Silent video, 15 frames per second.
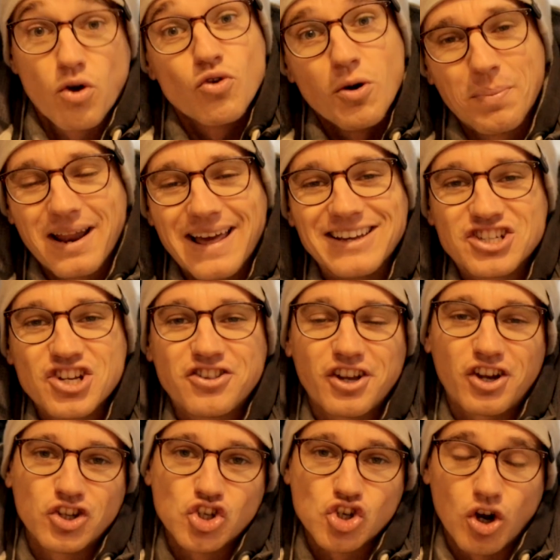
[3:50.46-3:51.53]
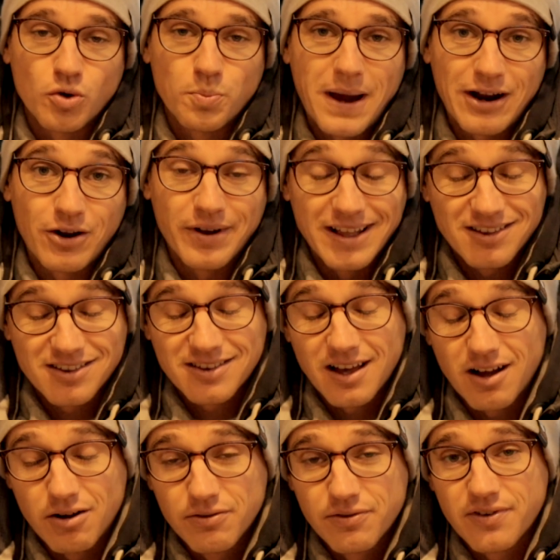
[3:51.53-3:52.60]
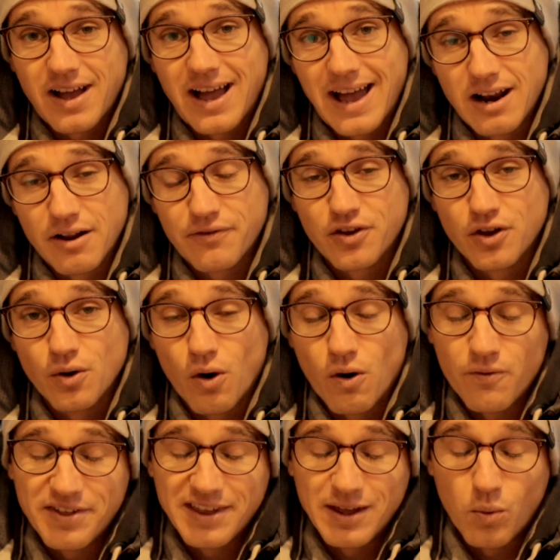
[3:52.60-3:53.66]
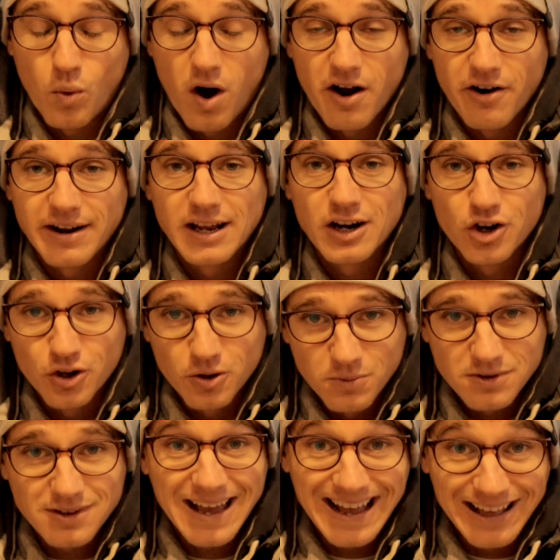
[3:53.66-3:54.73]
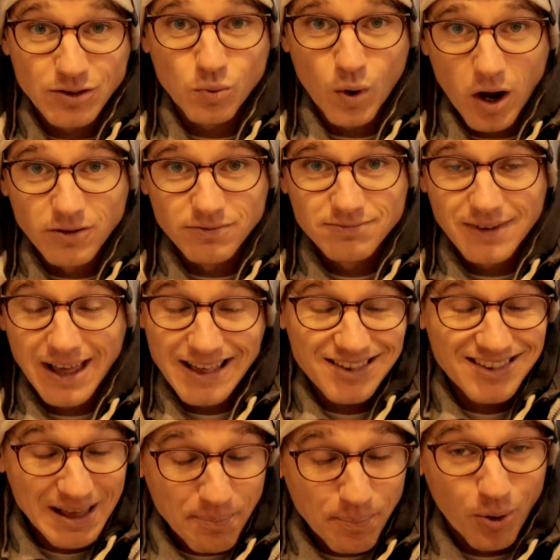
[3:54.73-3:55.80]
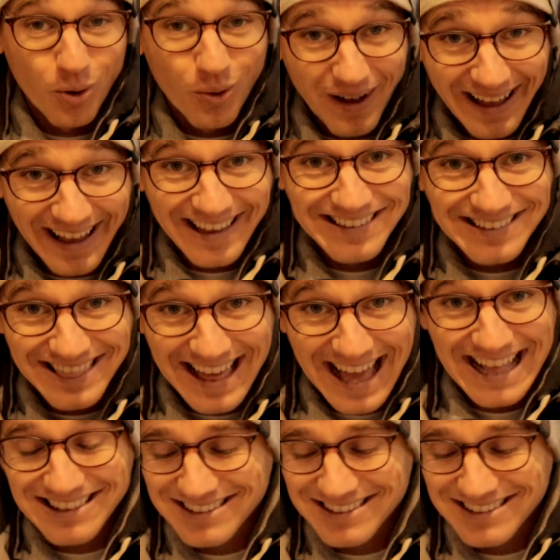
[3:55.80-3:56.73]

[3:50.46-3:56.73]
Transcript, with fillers: Replace just the control panel itself and a few of the wiring looms as well. As simple as that.